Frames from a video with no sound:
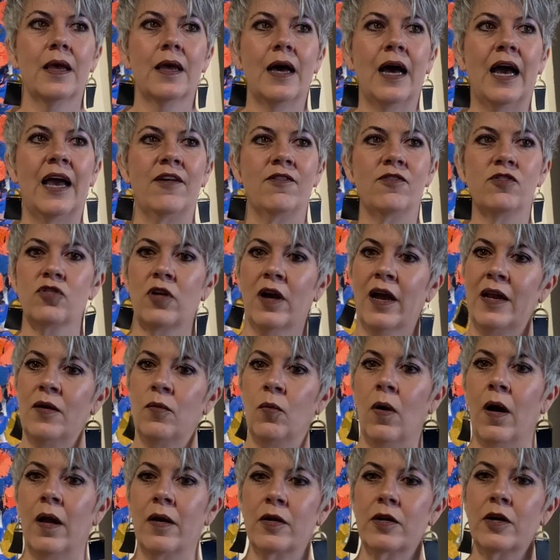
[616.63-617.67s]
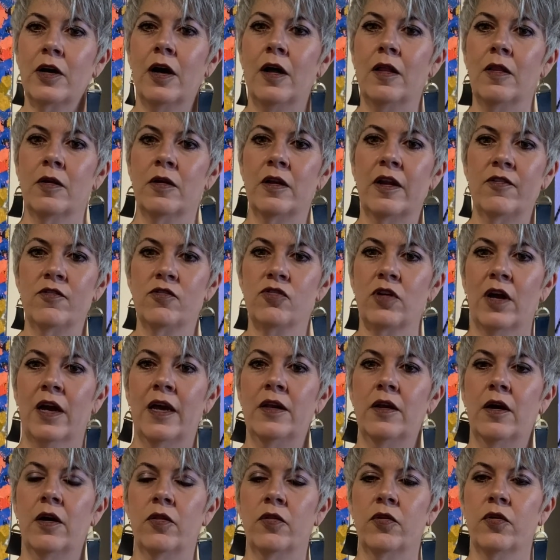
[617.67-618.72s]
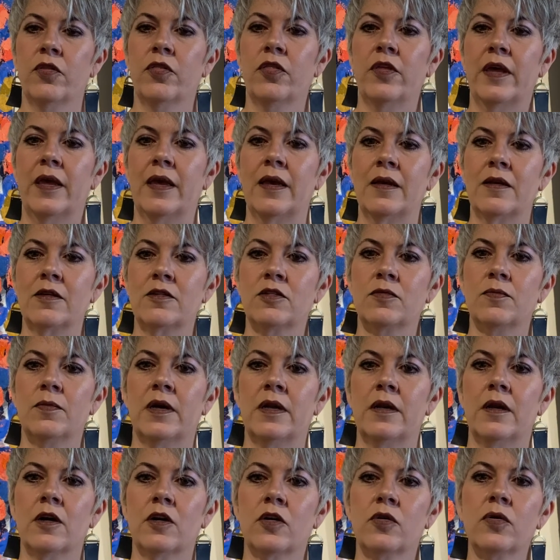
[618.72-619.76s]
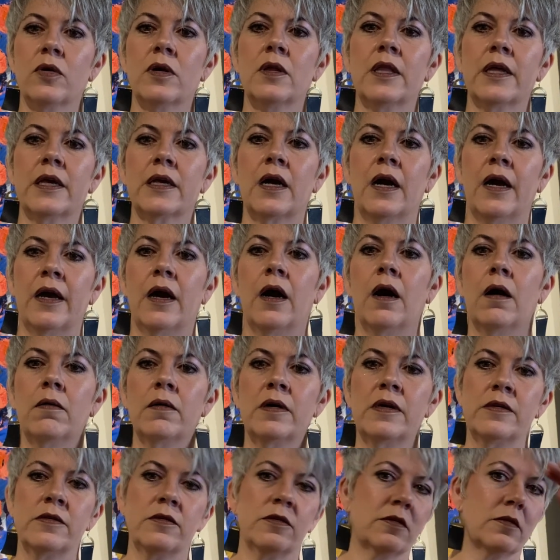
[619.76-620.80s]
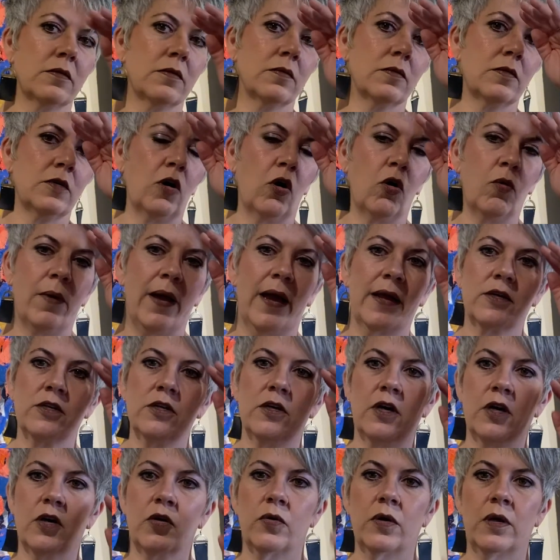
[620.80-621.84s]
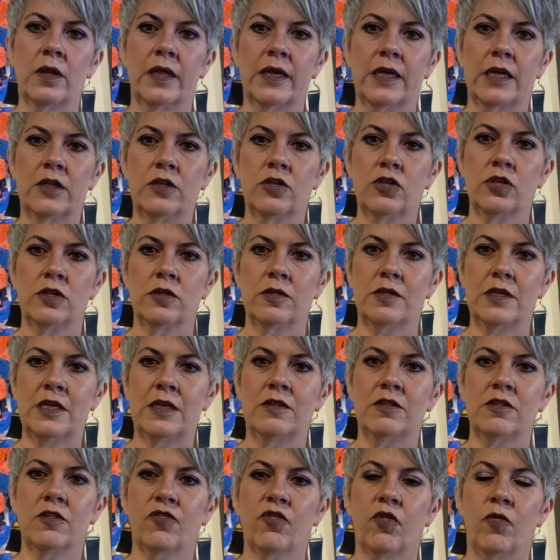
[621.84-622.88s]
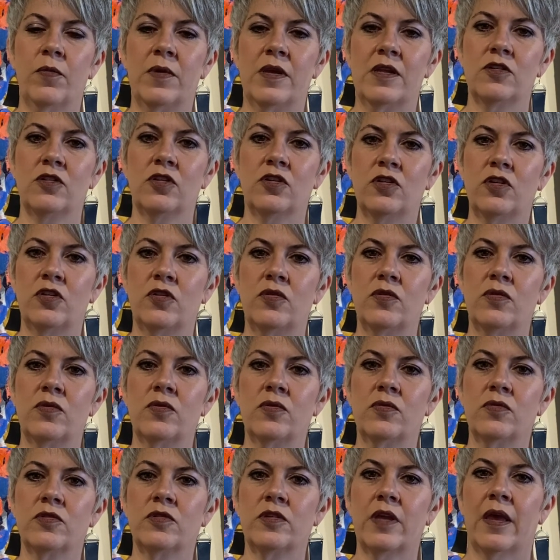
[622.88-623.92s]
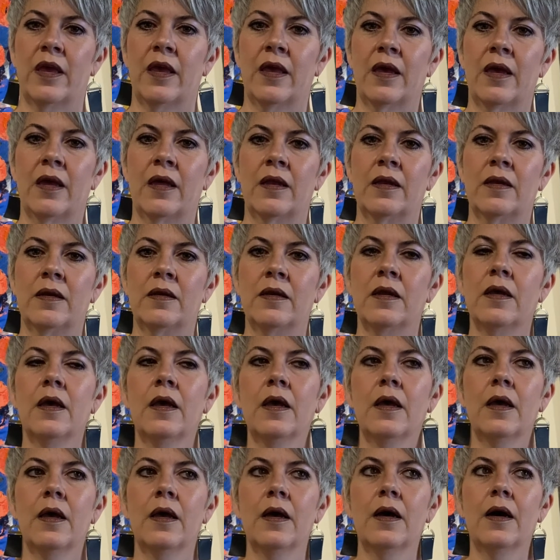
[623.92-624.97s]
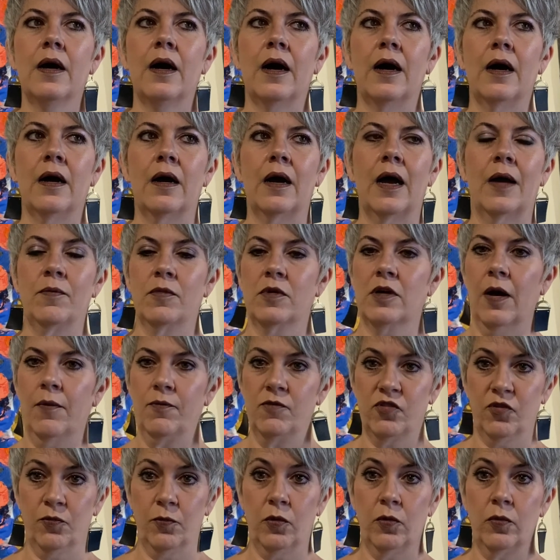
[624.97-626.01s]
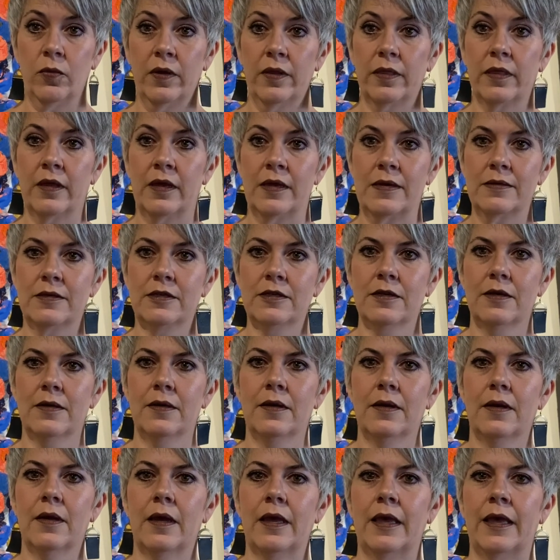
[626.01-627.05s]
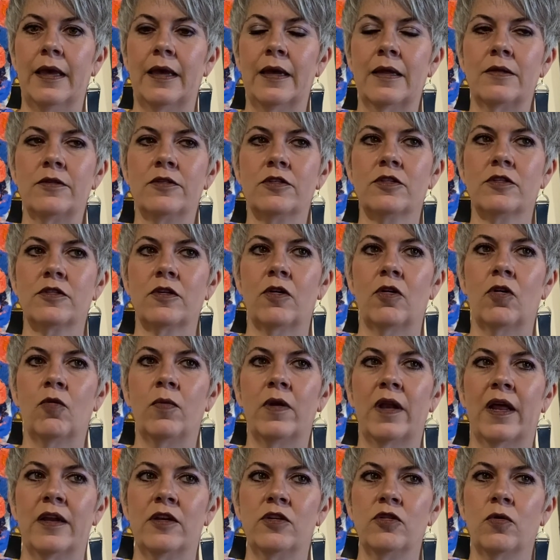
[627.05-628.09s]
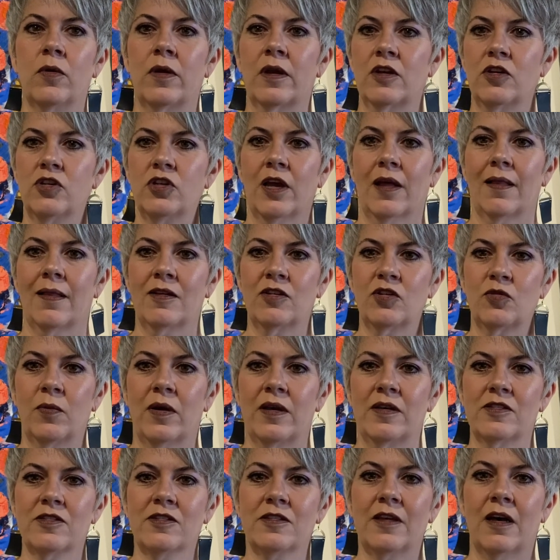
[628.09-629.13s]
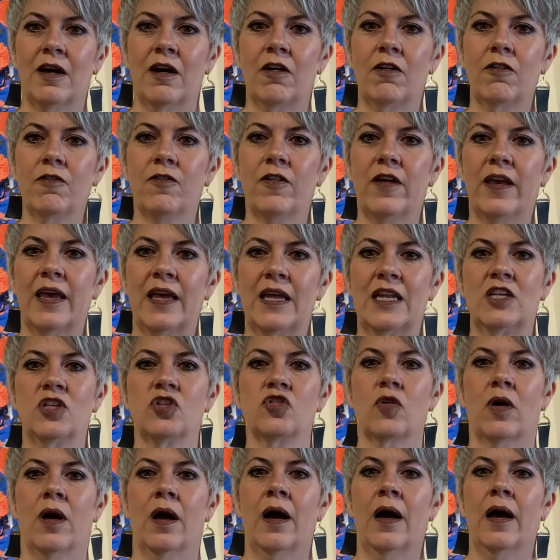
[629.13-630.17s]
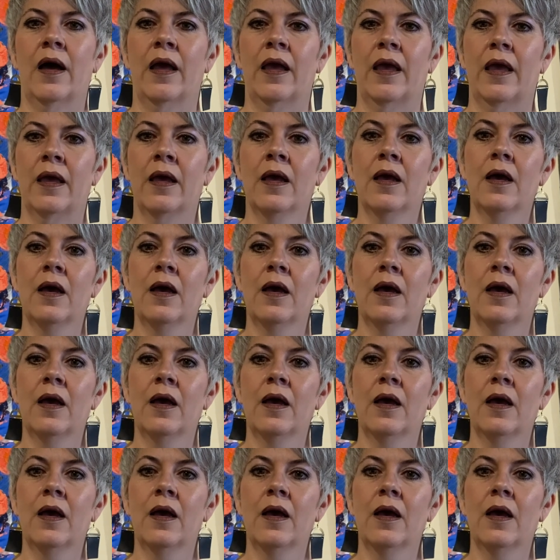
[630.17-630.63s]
I've tried watercolor and I've tried other things, but acrylic, I always go back to acrylic. It's just easy for me to use, and I'm comfortable with it. And so, but I do want to challenge myself and try